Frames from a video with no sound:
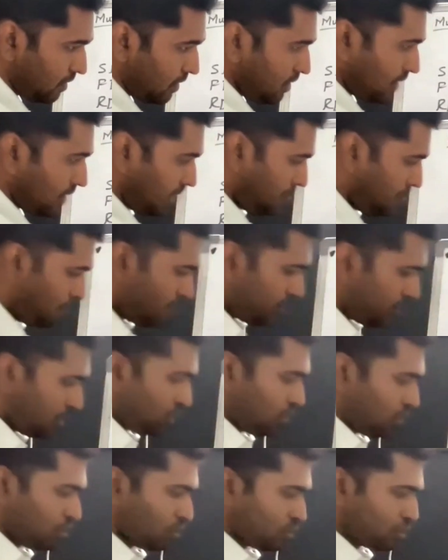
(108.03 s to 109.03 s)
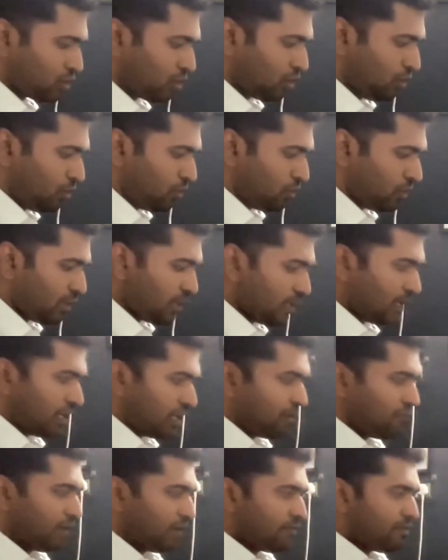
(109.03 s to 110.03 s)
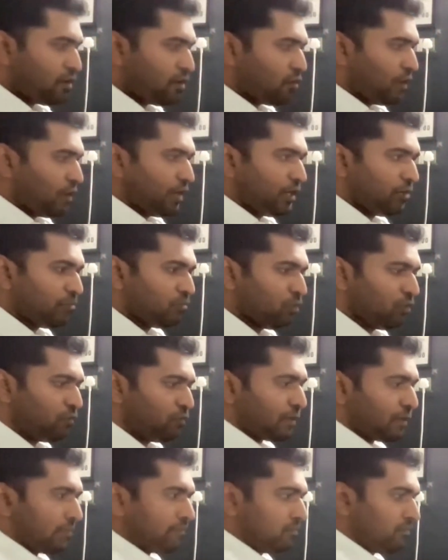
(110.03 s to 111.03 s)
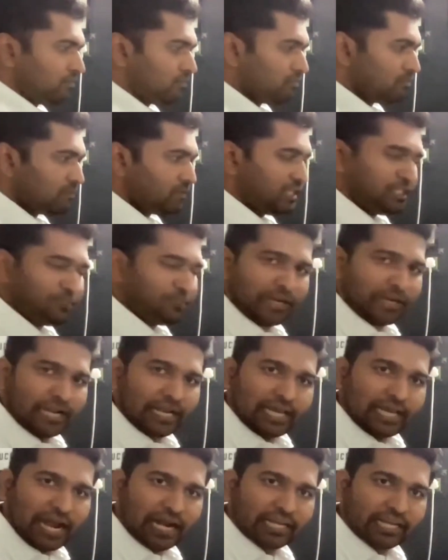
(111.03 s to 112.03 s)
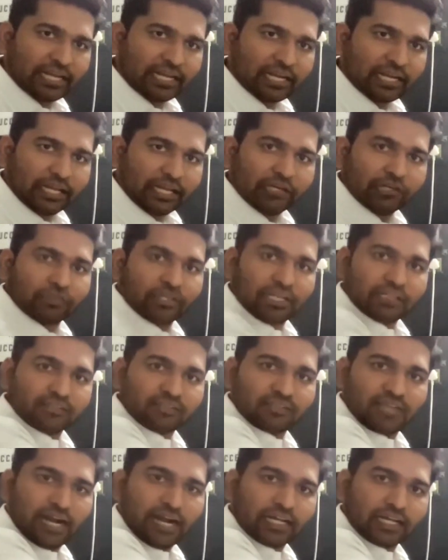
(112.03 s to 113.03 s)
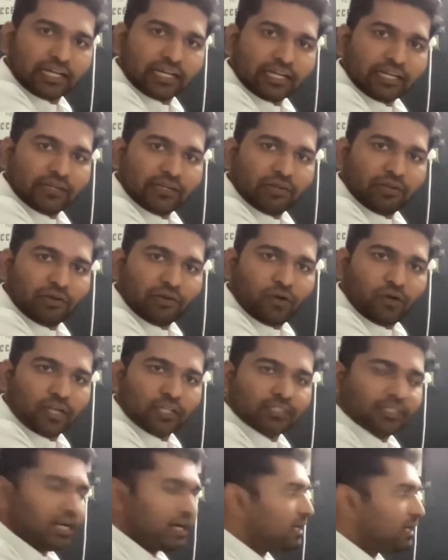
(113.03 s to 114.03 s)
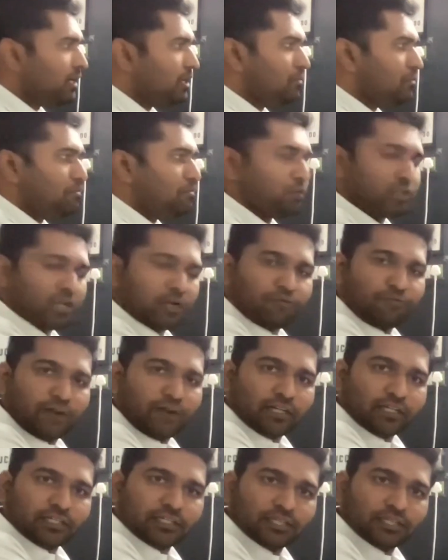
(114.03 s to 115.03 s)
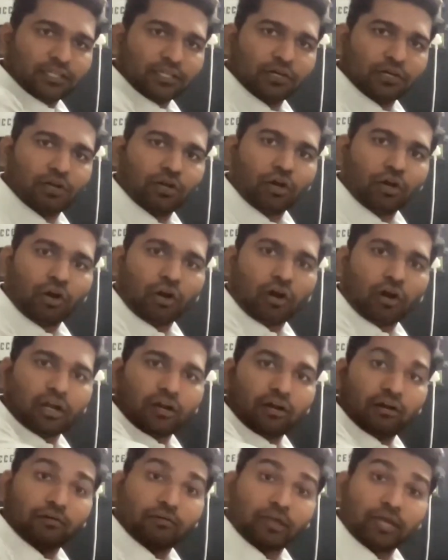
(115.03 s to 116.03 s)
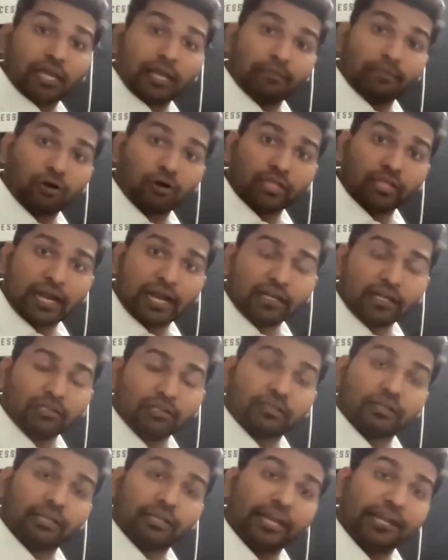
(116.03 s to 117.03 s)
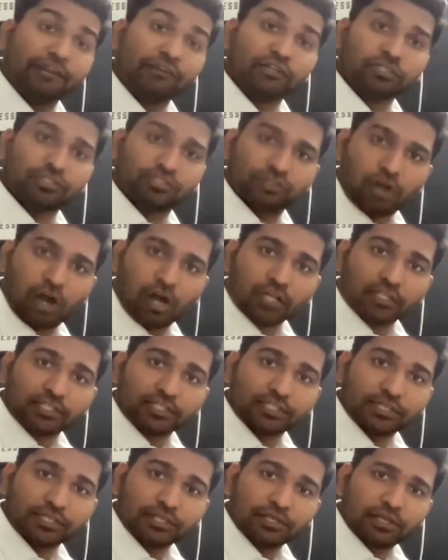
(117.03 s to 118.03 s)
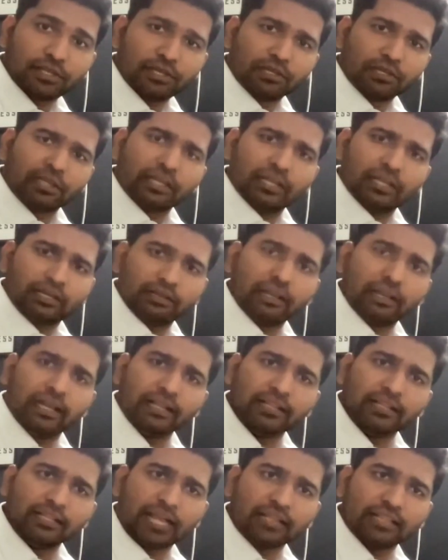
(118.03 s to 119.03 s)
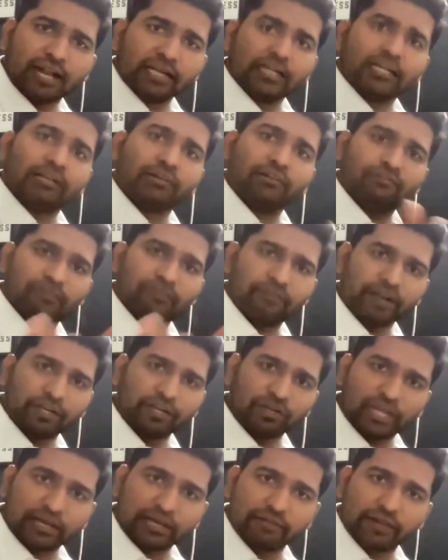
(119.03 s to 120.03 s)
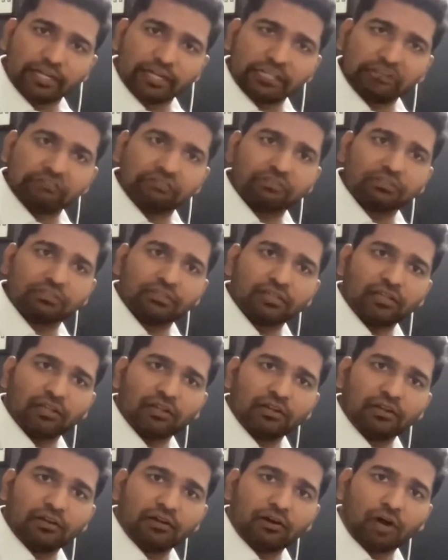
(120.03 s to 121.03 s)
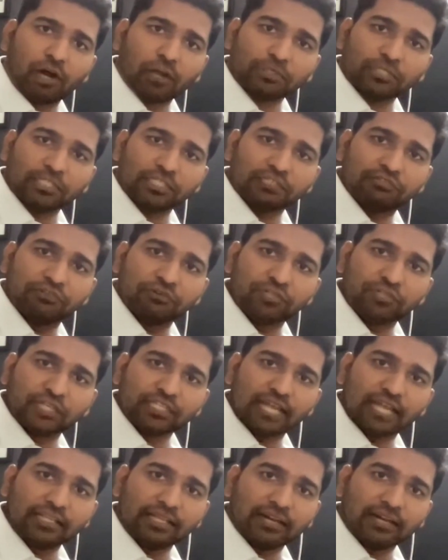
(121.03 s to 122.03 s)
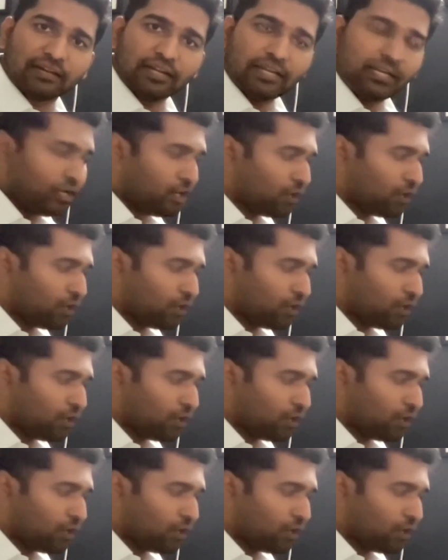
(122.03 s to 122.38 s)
Yep. So when you are going to move from this particular category to the next category, what is that? Mutual funds, or above that, individual stocks, anything like that. We went to derivatives, options, futures, like that, right?